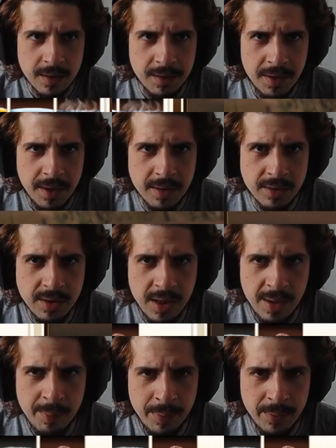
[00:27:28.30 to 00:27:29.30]
Next
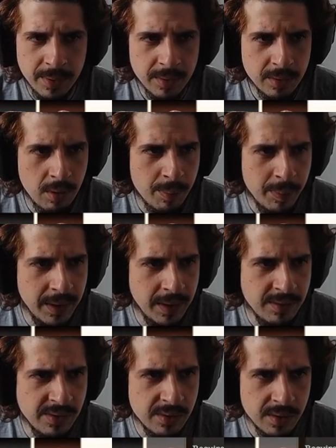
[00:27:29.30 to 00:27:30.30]
step,
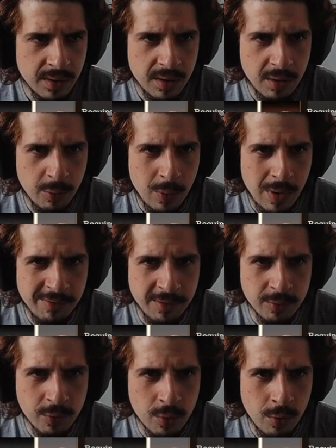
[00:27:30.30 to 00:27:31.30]
toppings. A
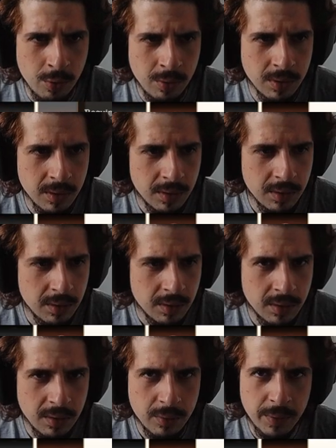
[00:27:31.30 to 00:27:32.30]
waffle roll?
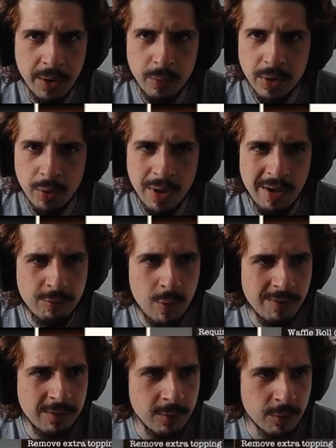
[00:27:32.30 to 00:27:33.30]
Wait, we don't have
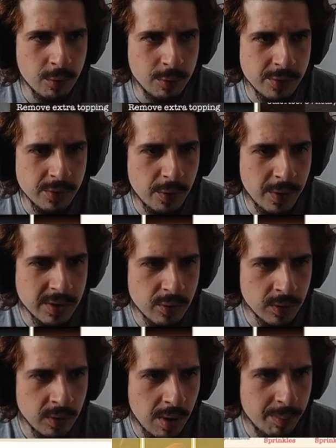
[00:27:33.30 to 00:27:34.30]
waffle rolls, no extra
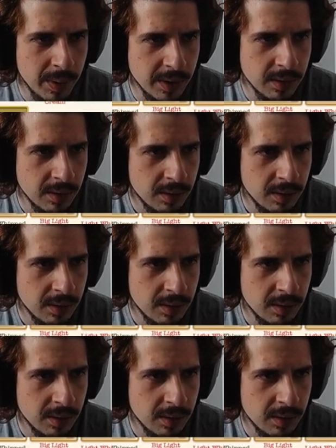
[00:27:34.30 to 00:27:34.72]
topping.